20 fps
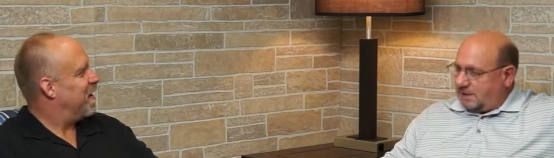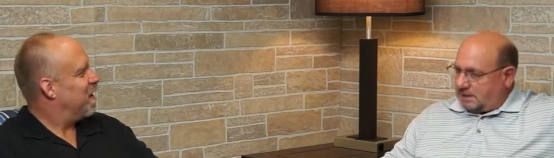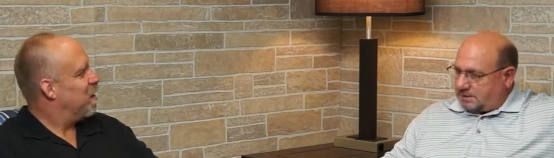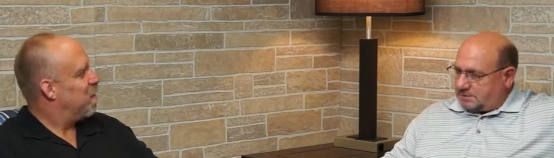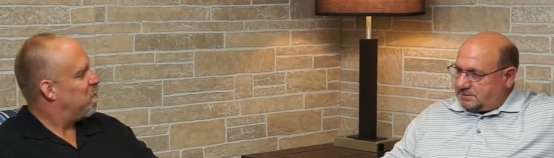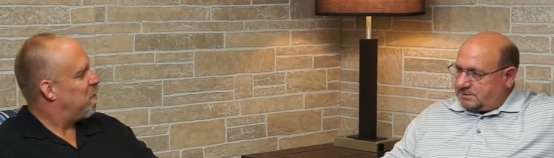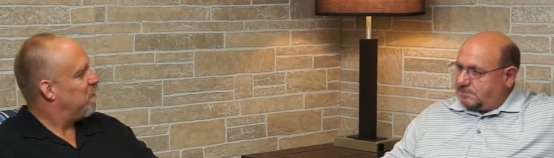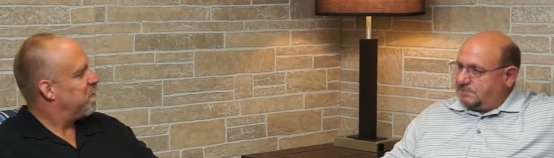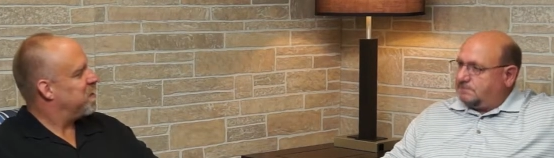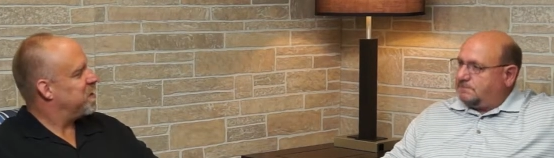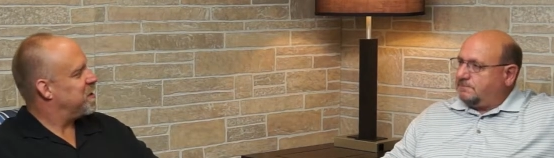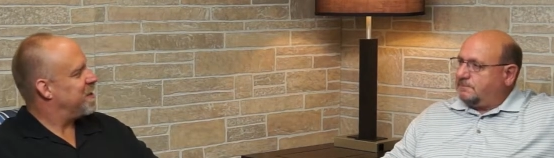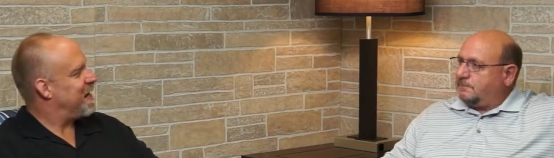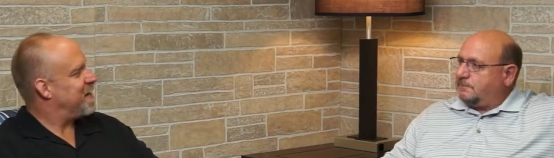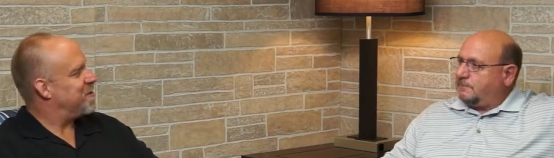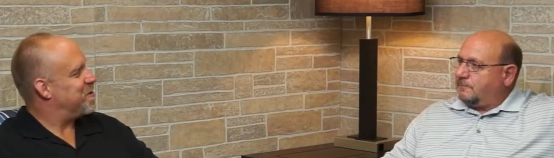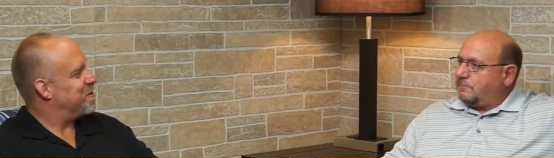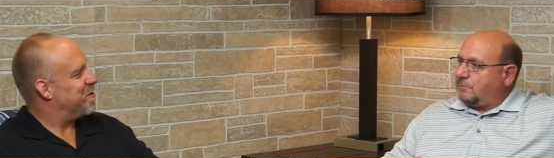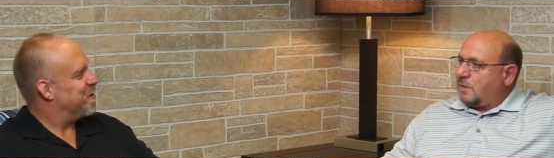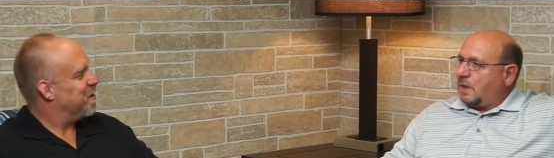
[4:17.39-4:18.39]
Speaker 1: Yes. Where were you
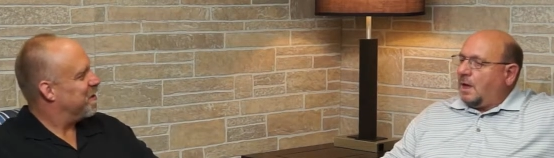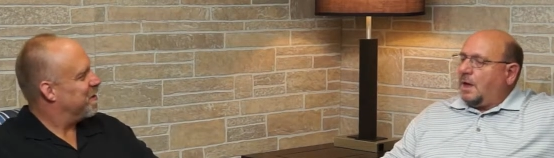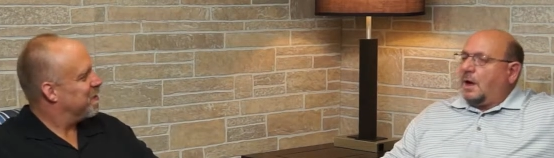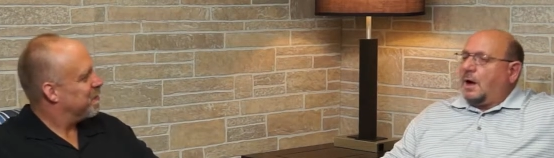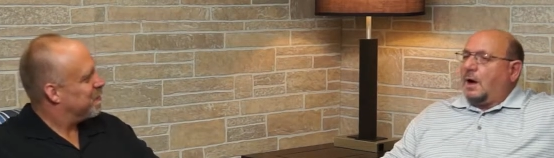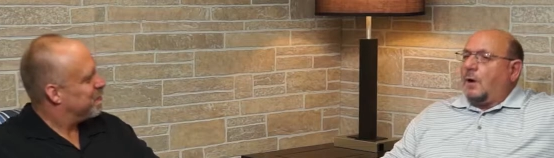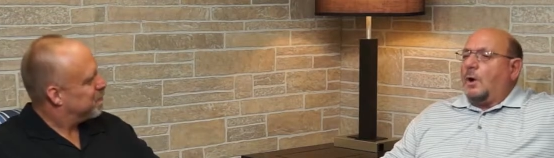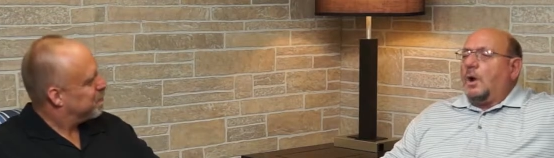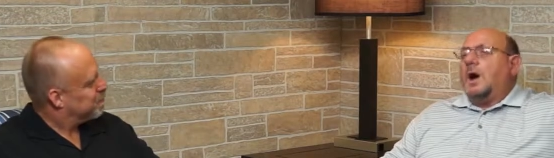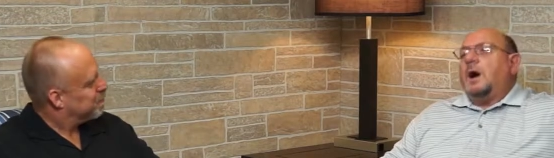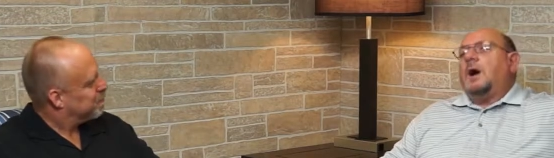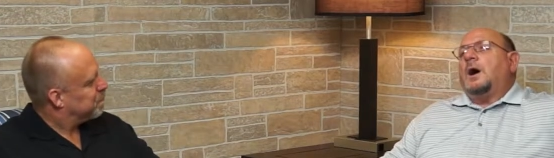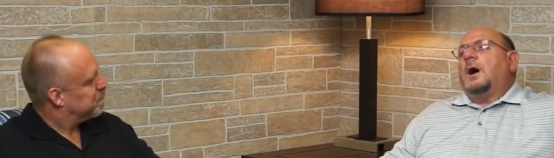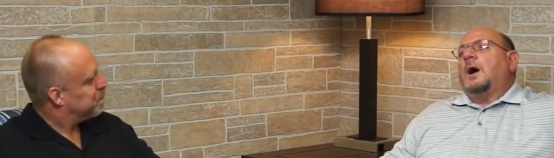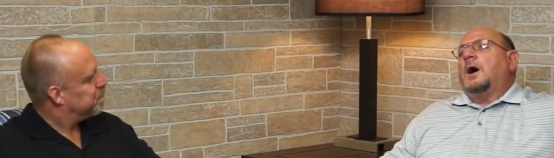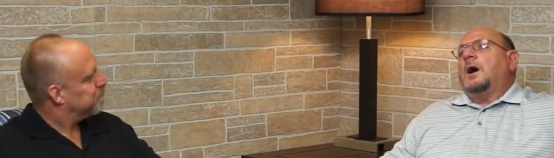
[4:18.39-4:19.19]
stationed? Well,